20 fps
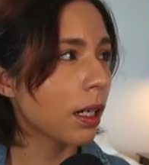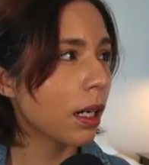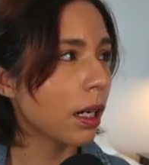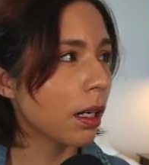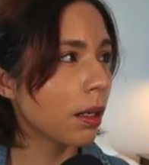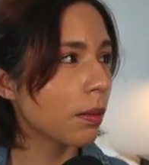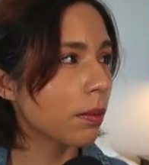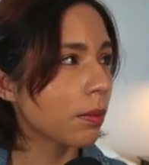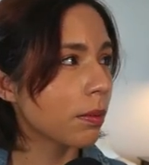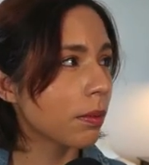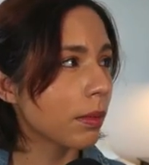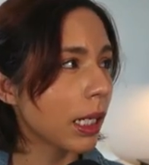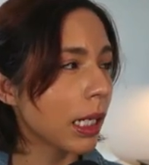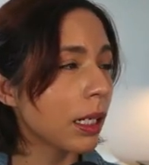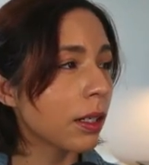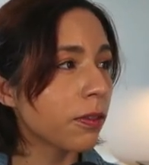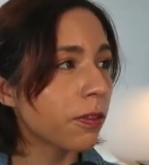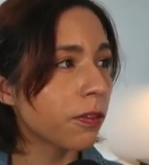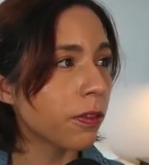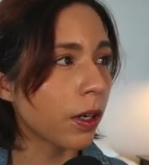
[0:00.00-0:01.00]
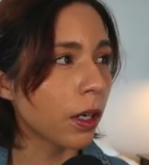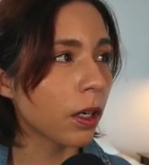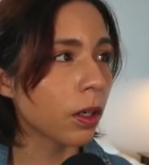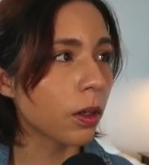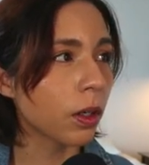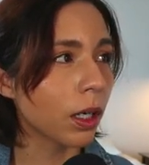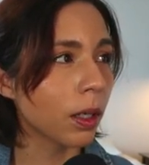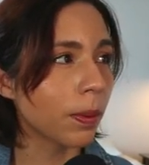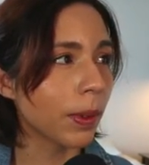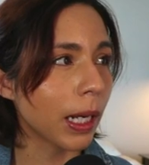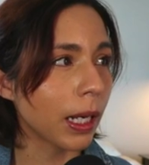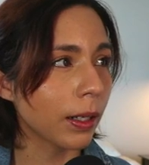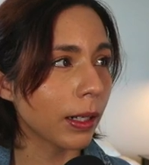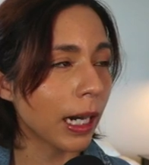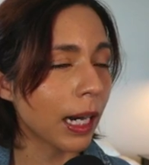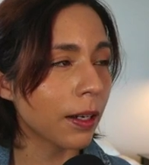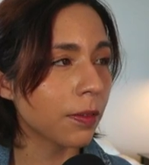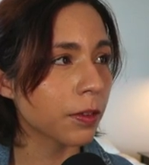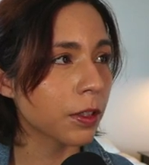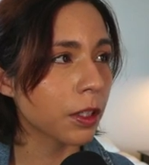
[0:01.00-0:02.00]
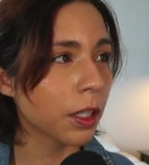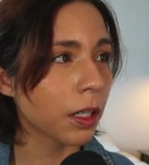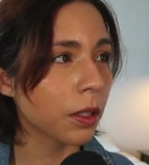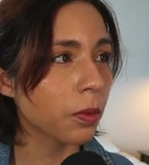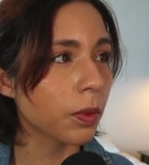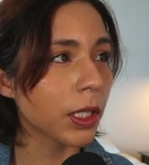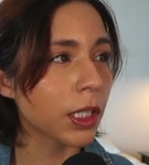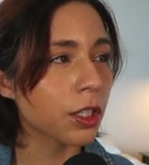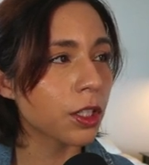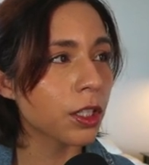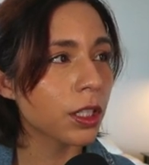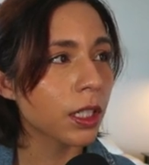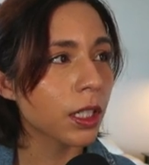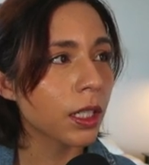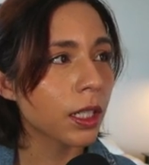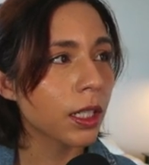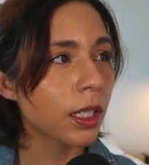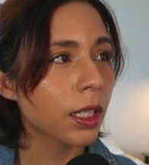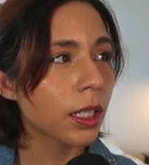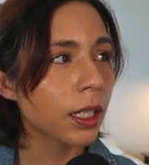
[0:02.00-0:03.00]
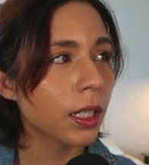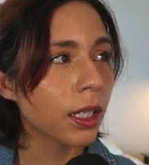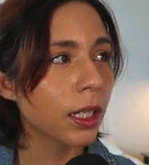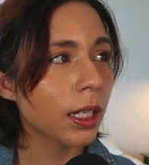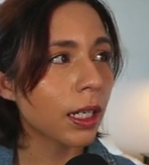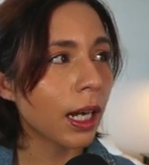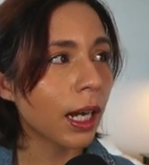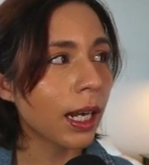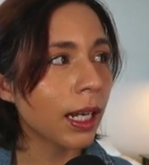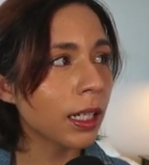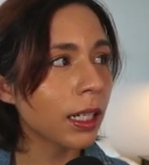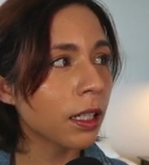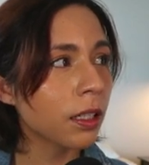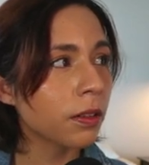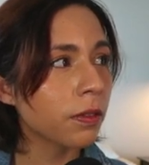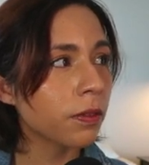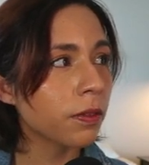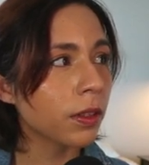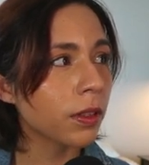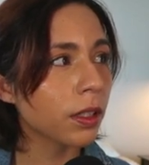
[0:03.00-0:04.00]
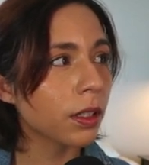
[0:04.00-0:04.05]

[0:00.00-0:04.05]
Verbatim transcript: um, info about Avatar, which kind of